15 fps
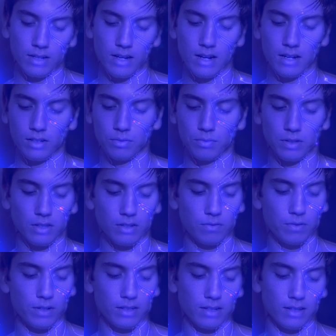and it is with
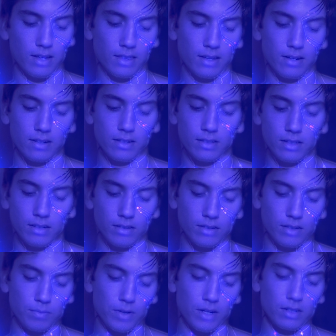good reason that they are considered the
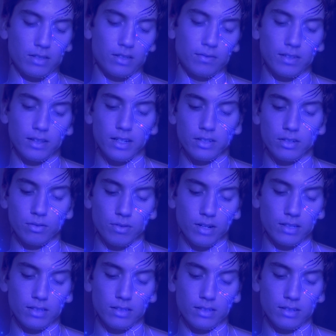smartest of the lesser
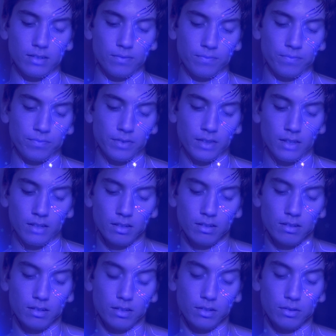races,
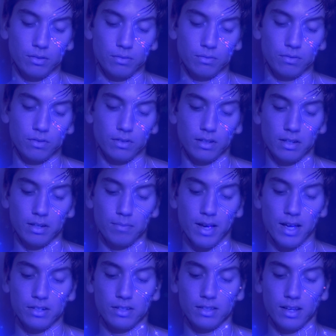although I
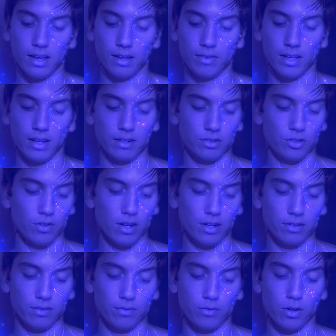imagine they have had a
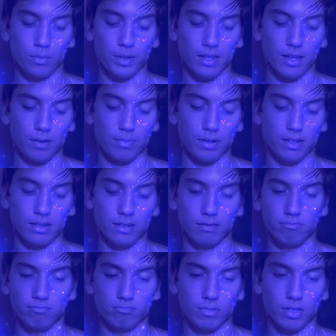trotter in forming that opinion,
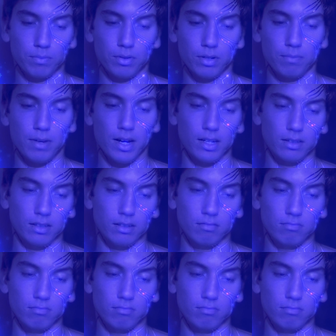to put it mildly.